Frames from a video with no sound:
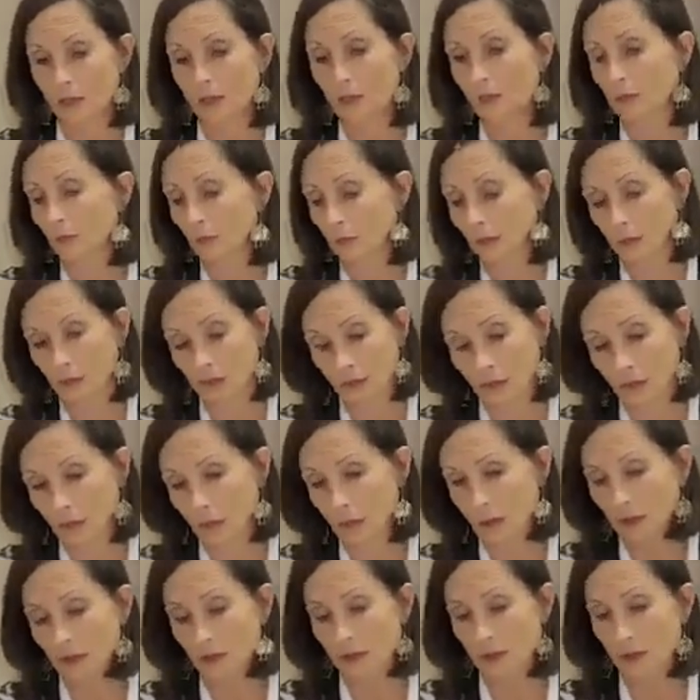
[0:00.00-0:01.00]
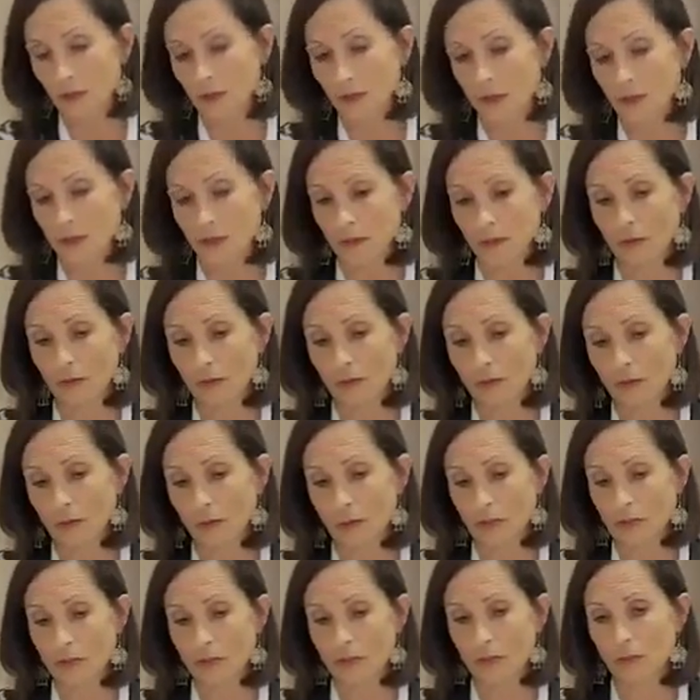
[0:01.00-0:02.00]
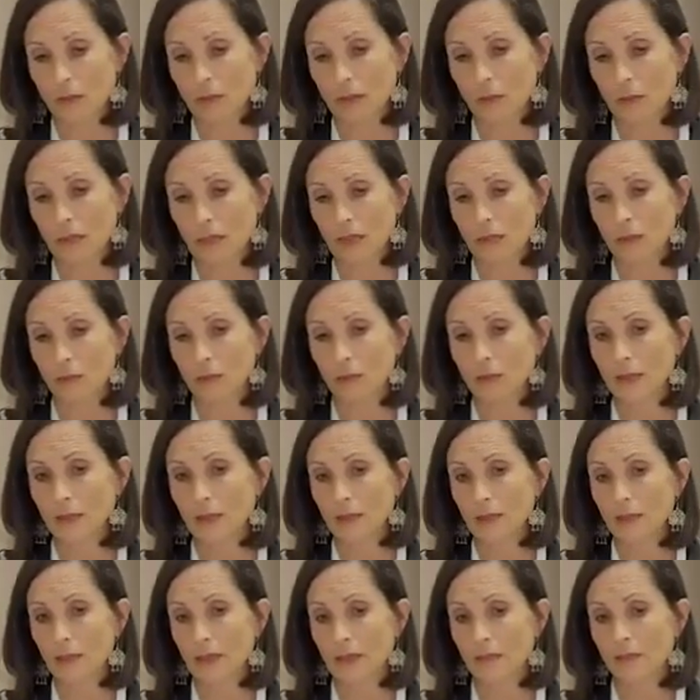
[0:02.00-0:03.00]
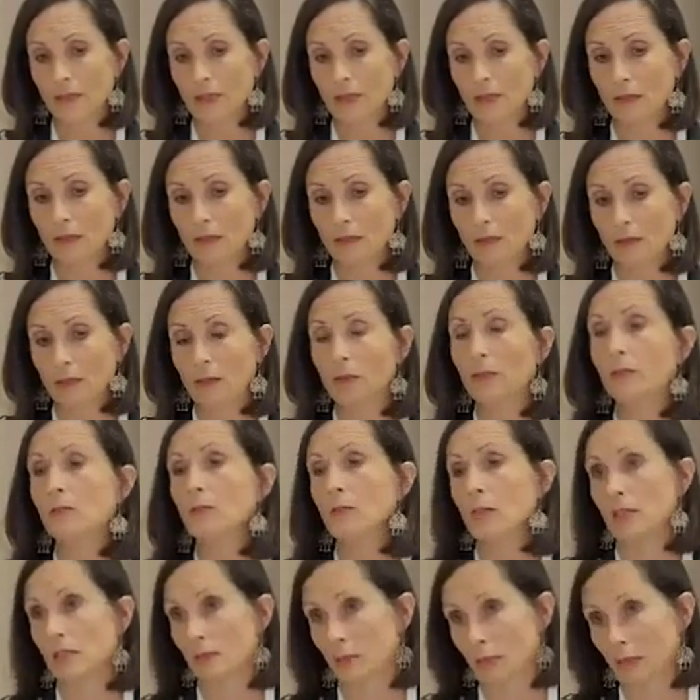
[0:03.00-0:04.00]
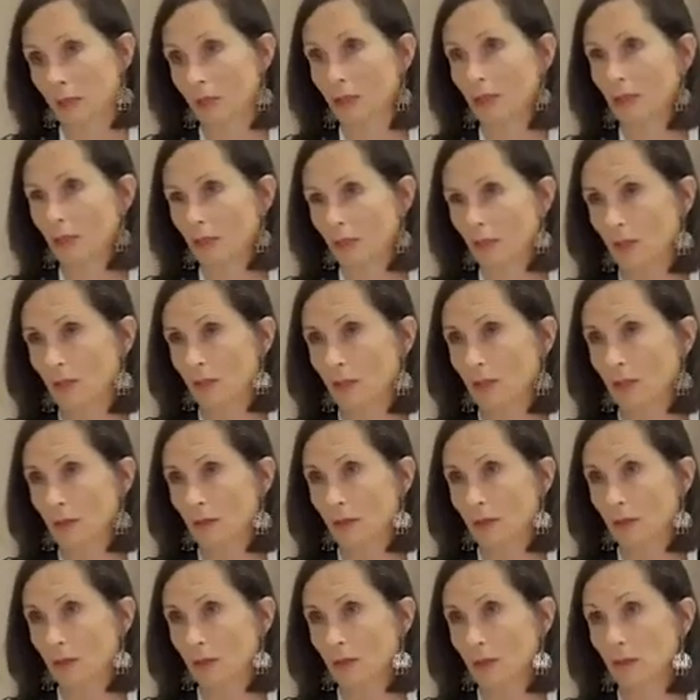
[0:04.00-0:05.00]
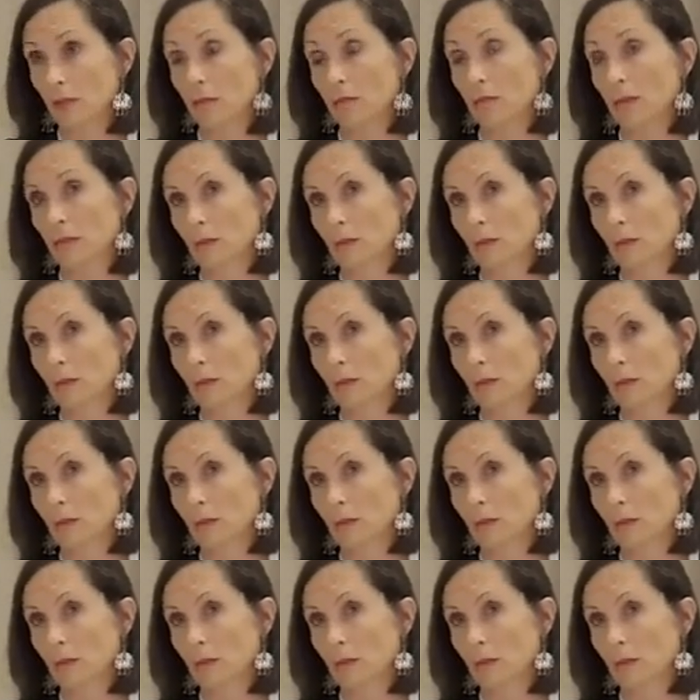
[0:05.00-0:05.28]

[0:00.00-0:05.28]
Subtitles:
of, I mean, the questions coming up, and having a transparent discussion about it,